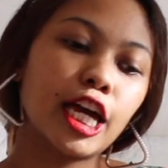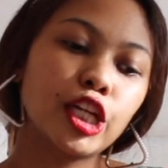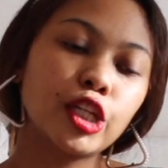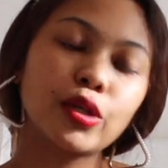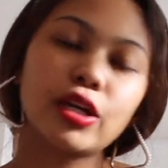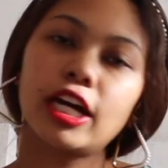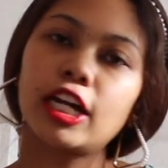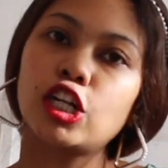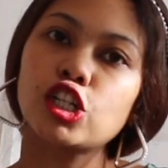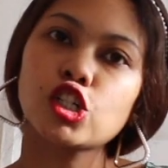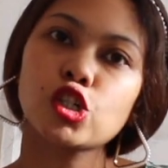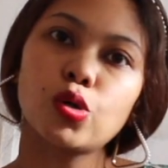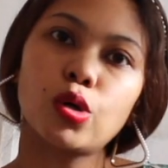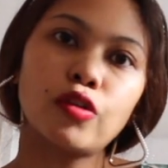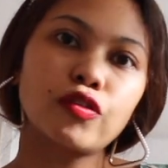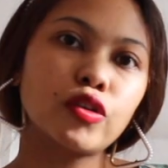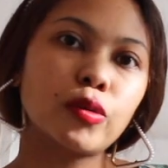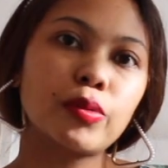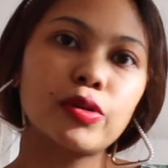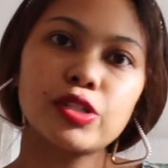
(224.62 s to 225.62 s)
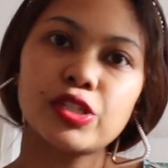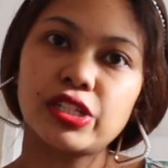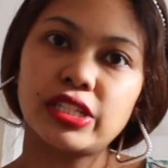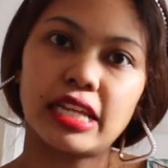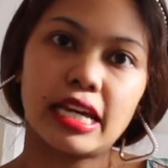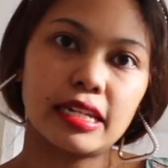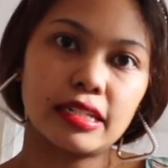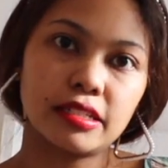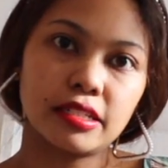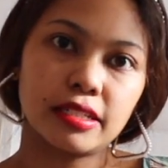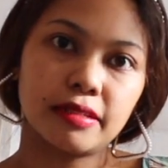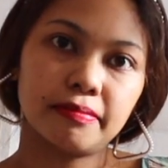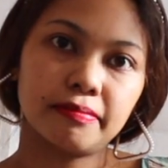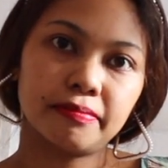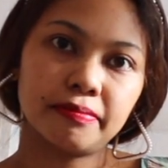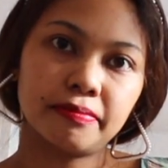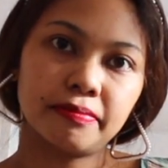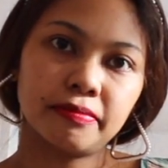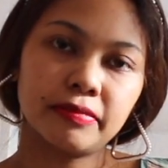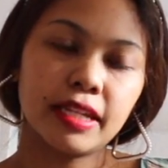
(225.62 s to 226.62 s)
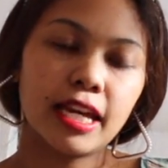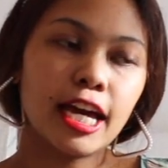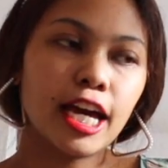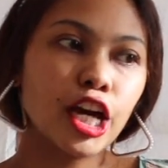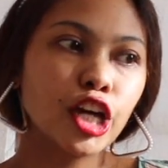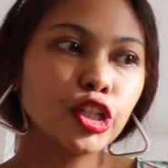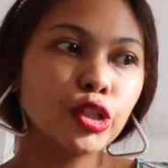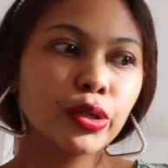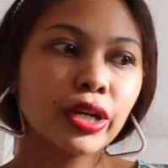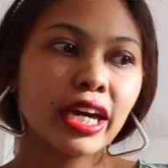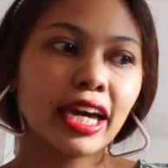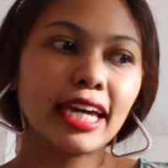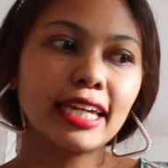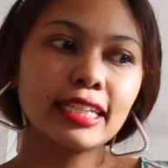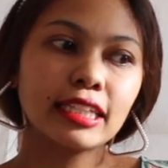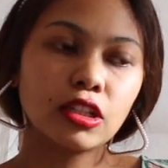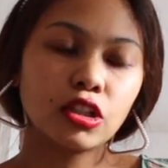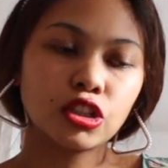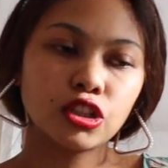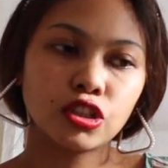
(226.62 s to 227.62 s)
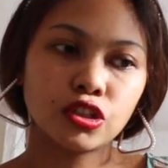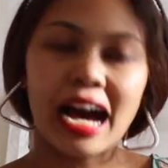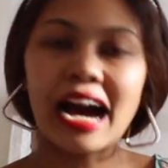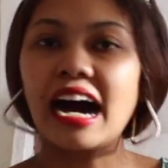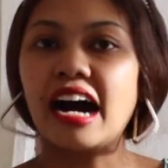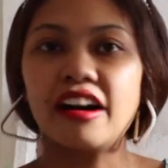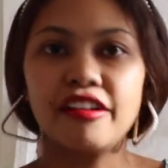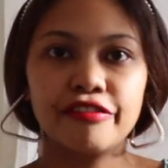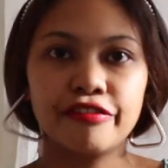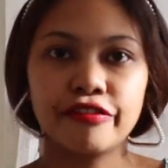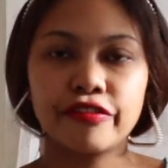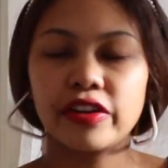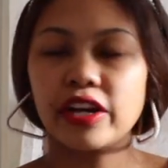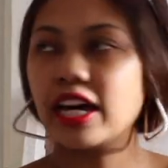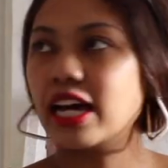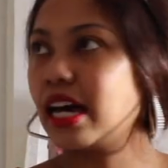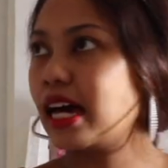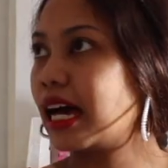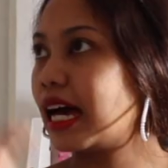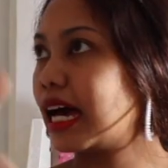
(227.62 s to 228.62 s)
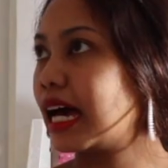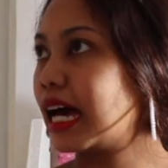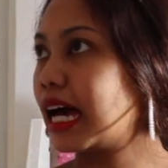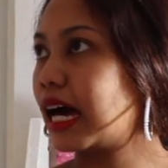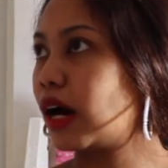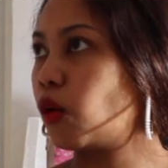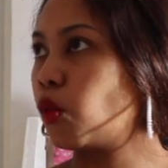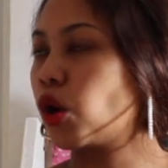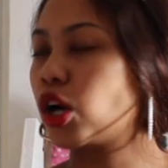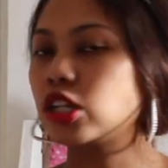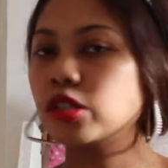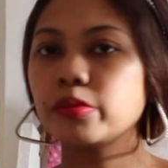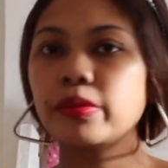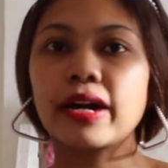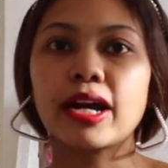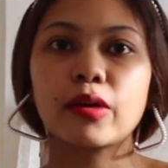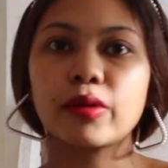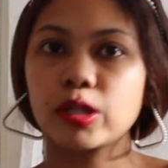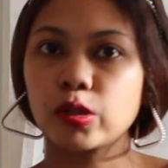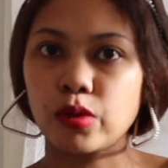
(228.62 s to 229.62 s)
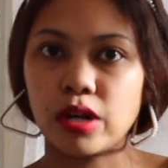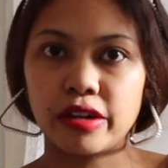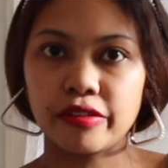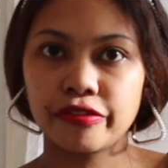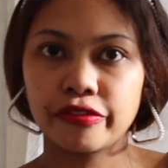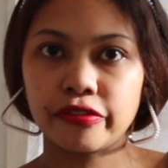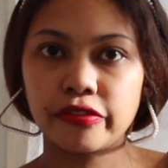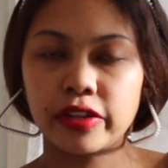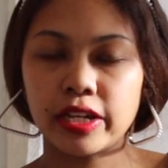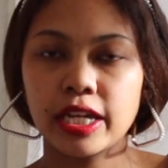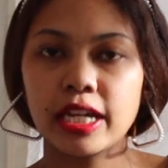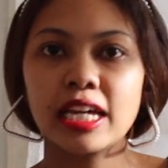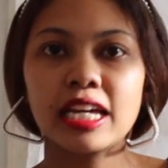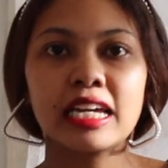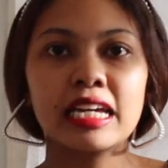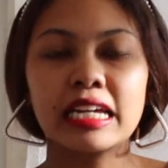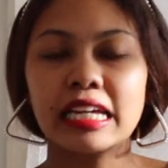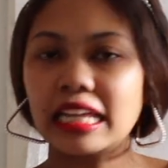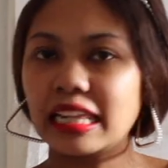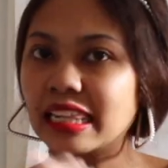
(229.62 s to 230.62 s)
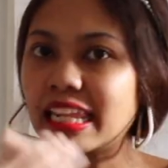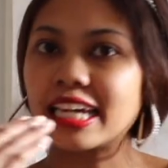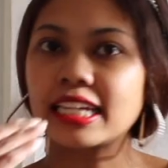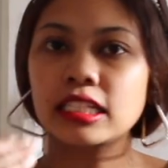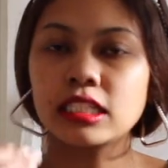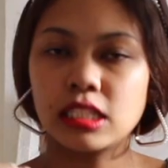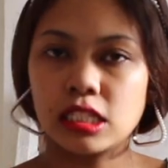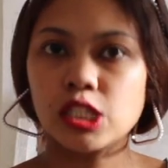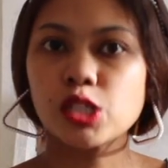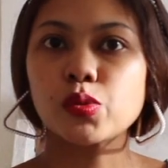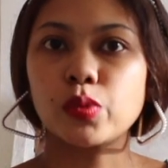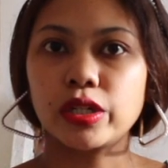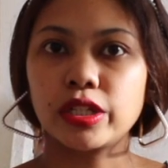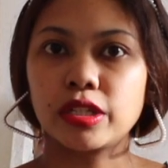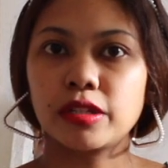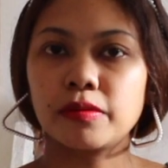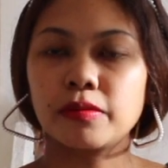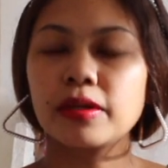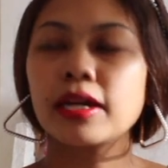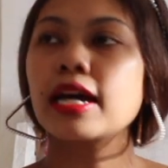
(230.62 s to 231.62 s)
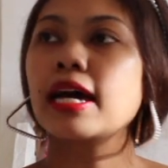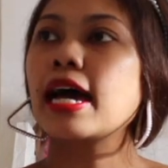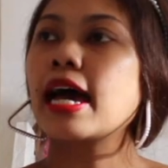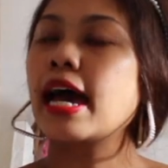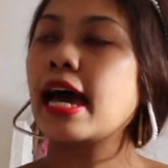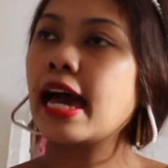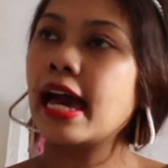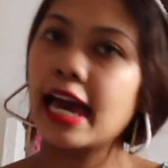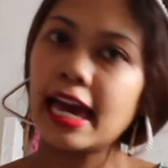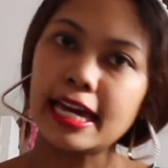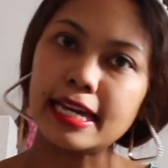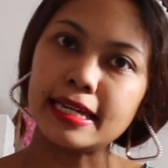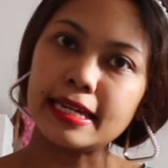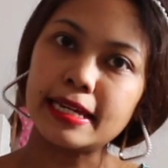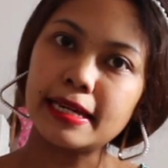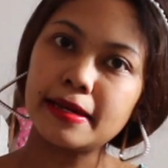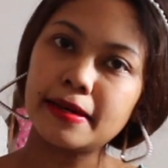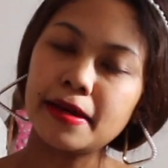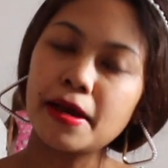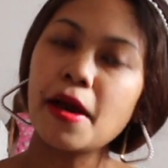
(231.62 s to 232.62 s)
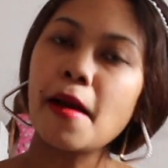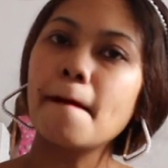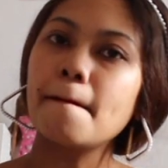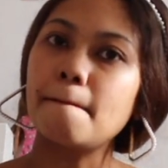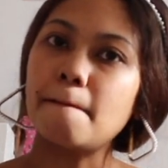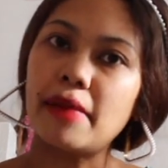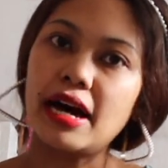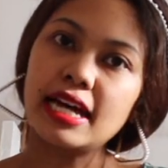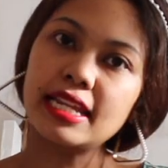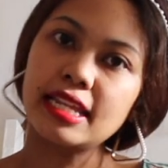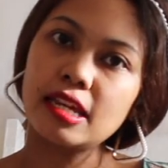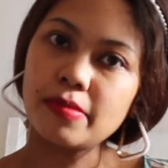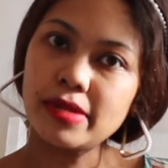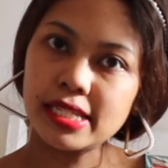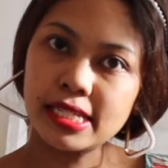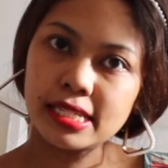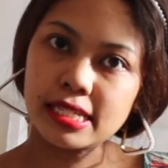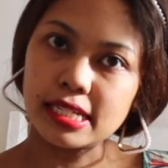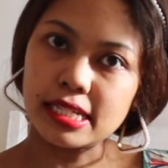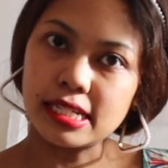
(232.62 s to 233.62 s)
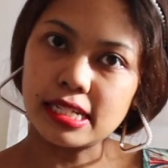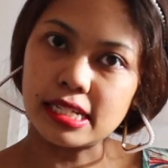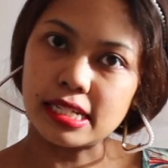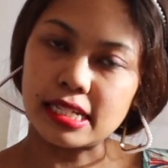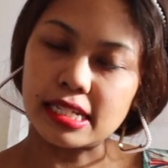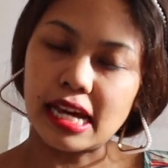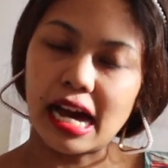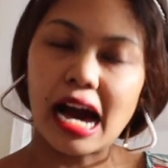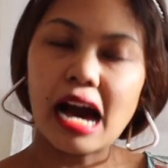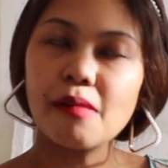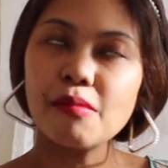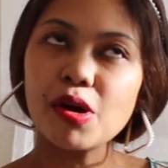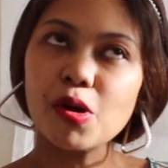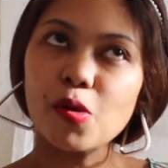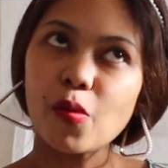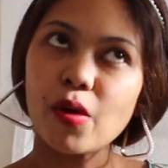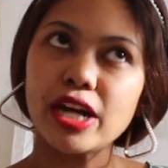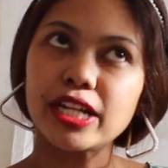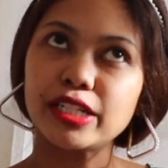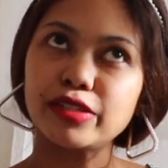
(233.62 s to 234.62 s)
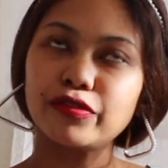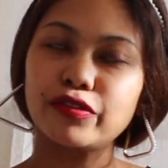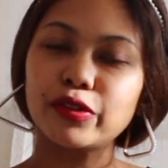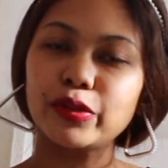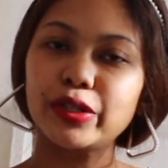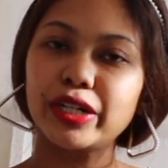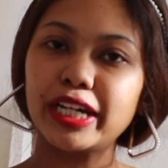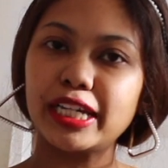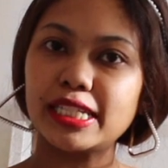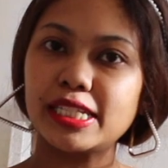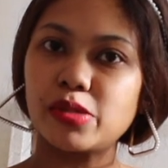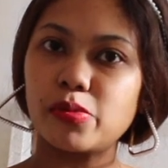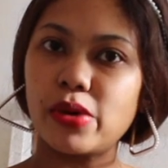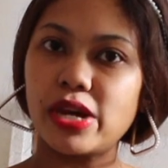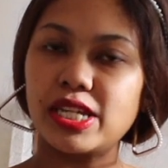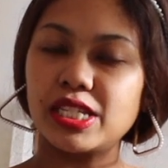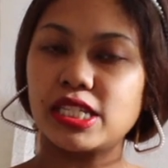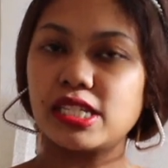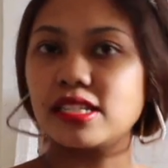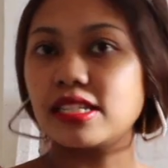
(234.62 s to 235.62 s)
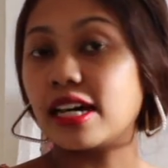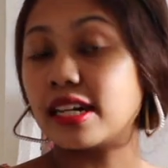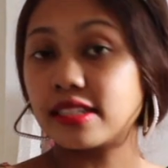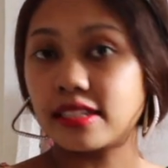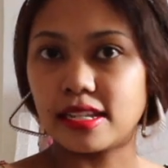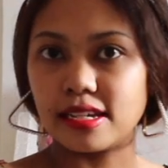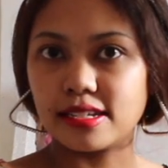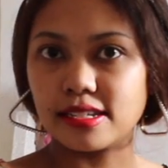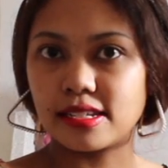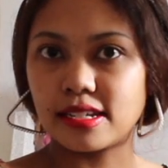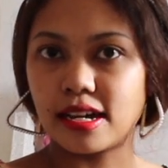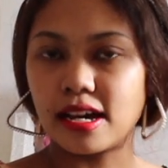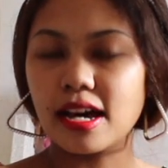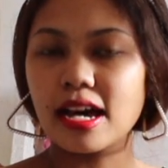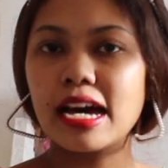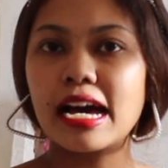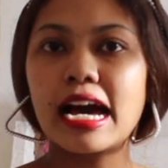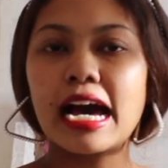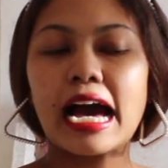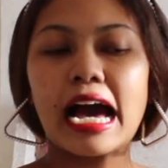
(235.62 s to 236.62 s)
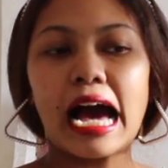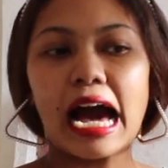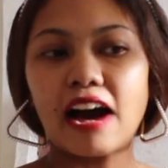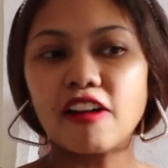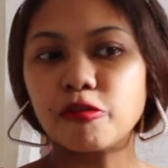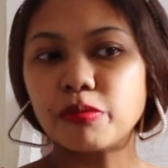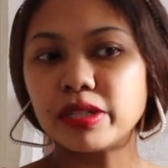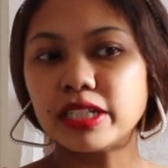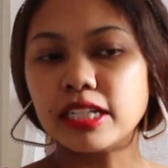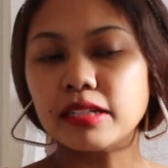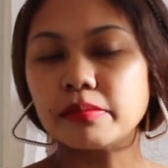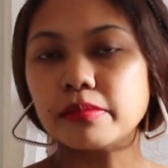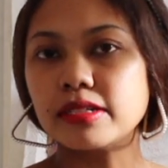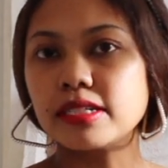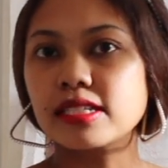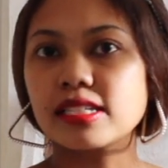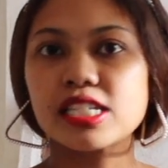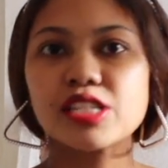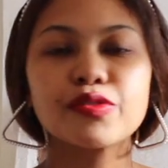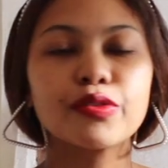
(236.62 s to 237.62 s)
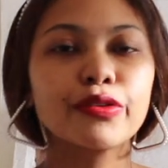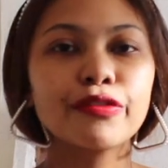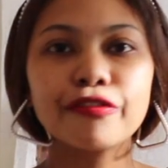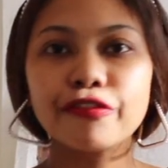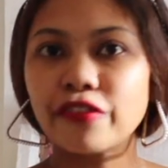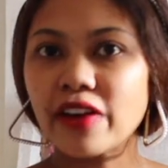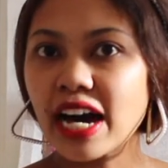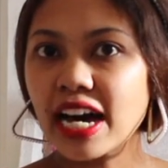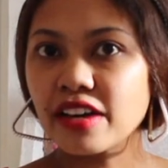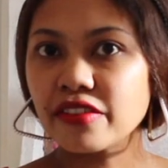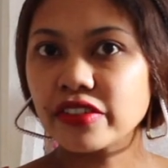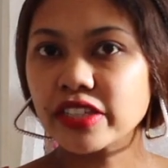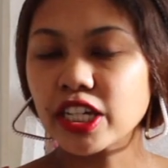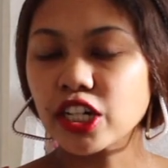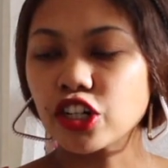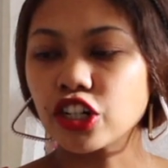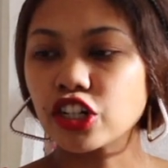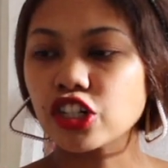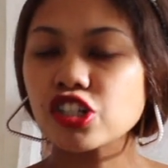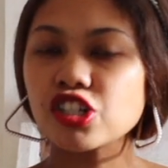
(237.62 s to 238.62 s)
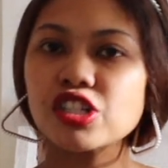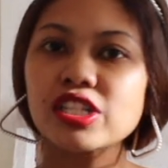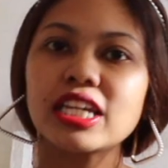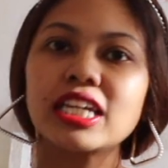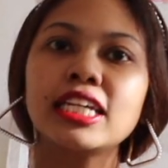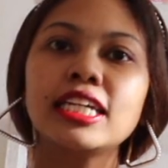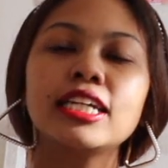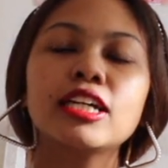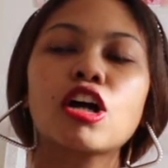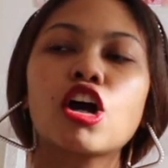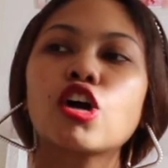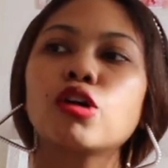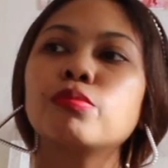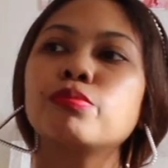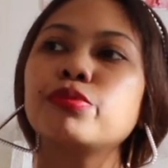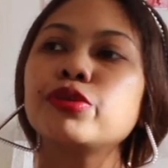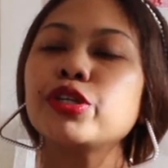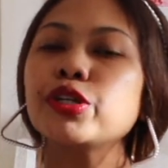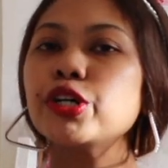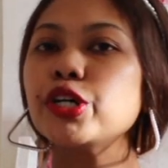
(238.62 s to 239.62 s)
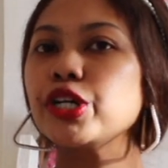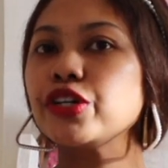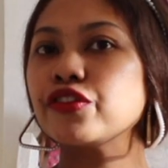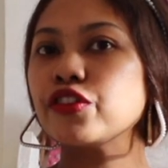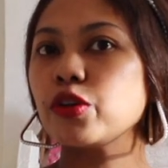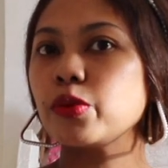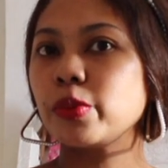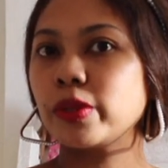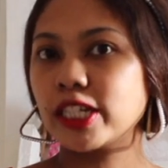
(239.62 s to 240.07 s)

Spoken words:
you gotta show off your personality. You cannot have 1 paragraph like this one. Hey, my name is Cindy. I'm a wedding florist based in Atlanta. I've been in business for 5 years. Here are beautiful